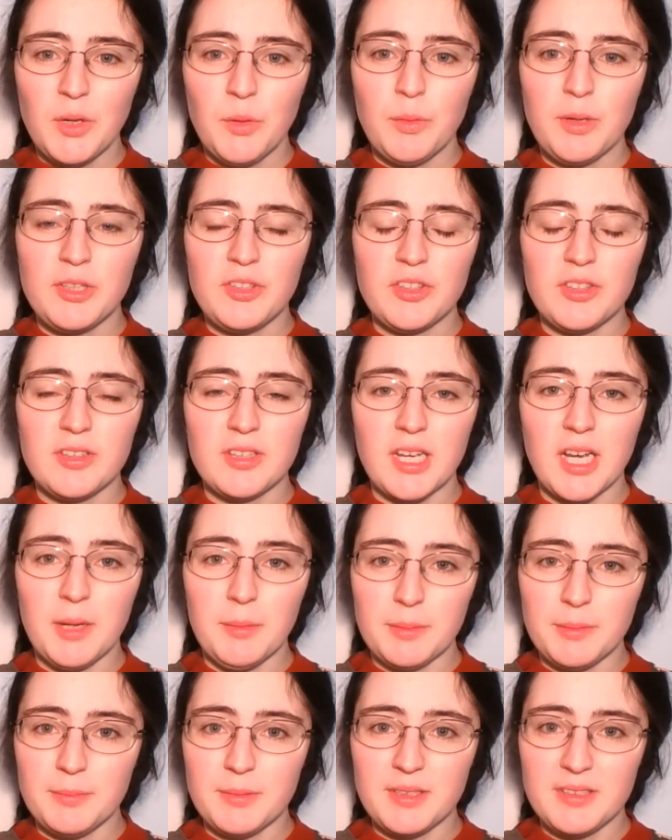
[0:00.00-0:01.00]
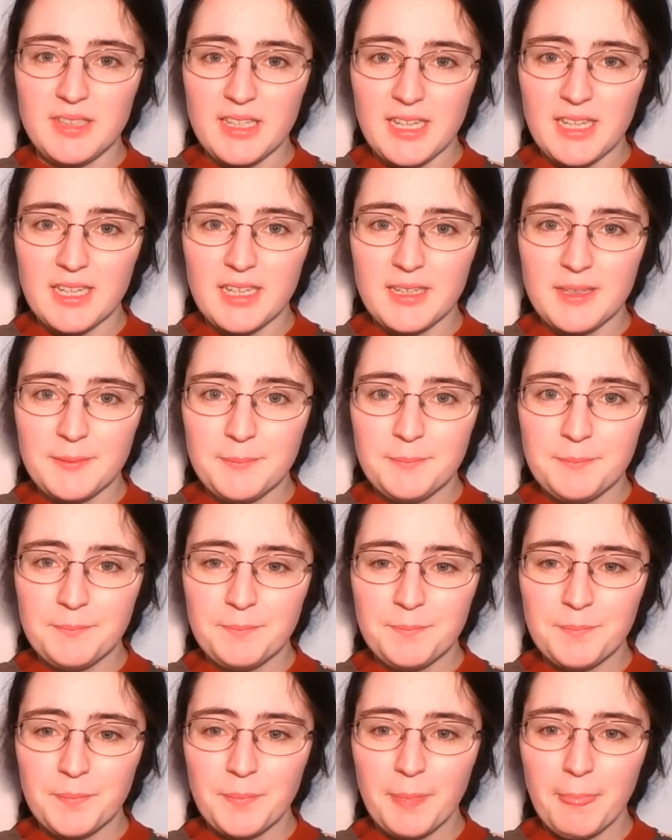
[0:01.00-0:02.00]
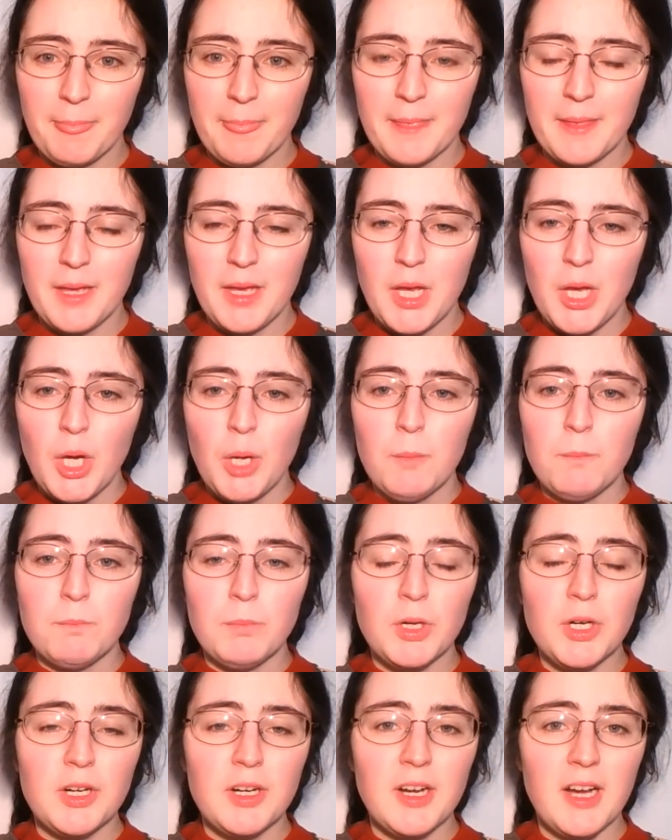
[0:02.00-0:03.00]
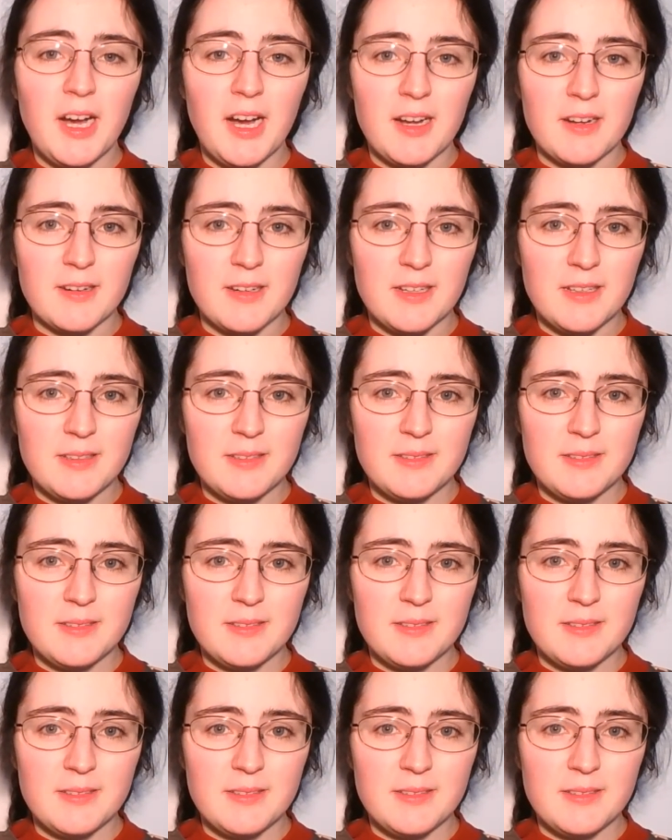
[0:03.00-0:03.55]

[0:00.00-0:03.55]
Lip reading: Which is a common mistake. Mochara